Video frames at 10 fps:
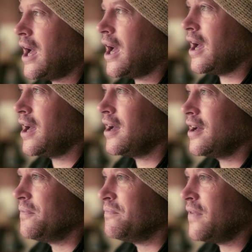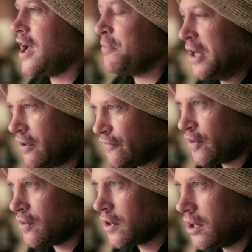I made a
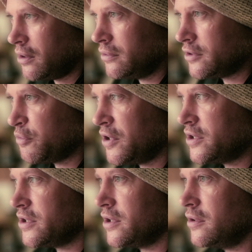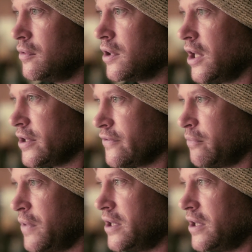phone call to purchase a new clutch for my